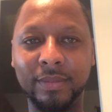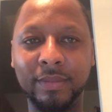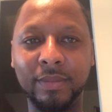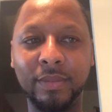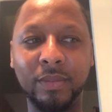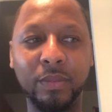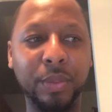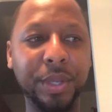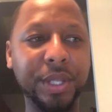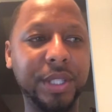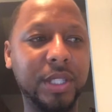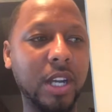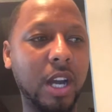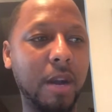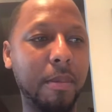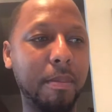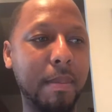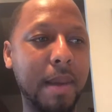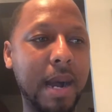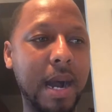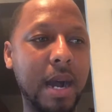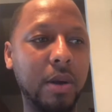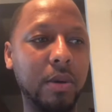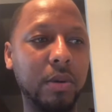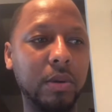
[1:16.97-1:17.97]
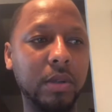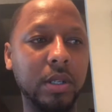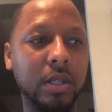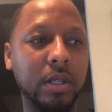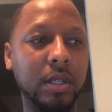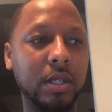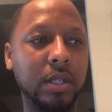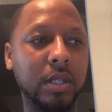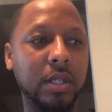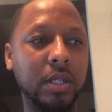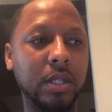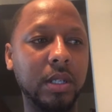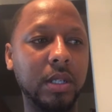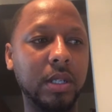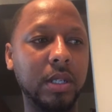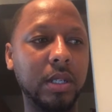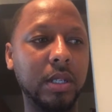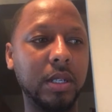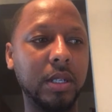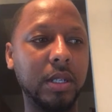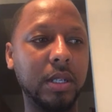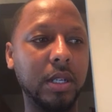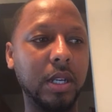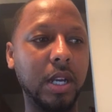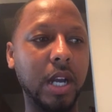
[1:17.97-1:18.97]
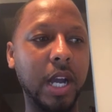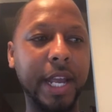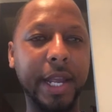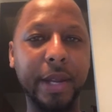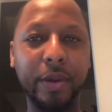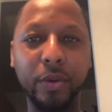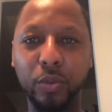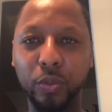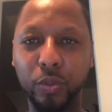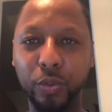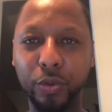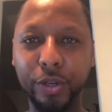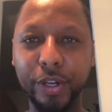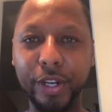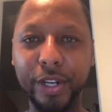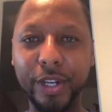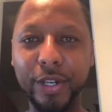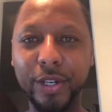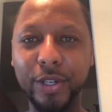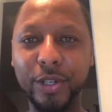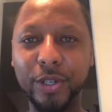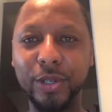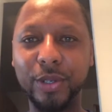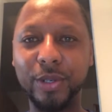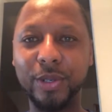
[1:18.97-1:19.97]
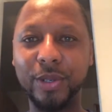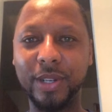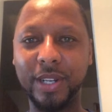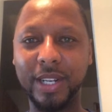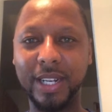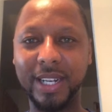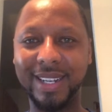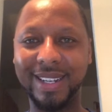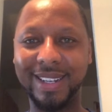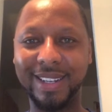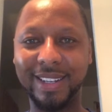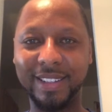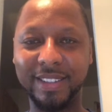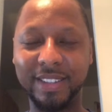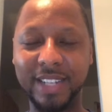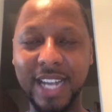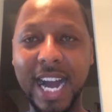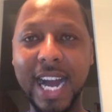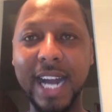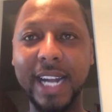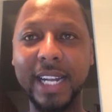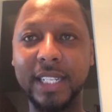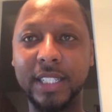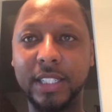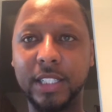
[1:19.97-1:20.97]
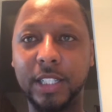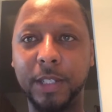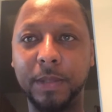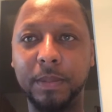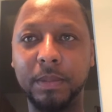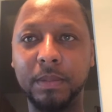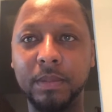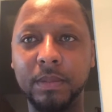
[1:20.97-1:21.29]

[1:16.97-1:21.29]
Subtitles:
We talking about a real dynasty.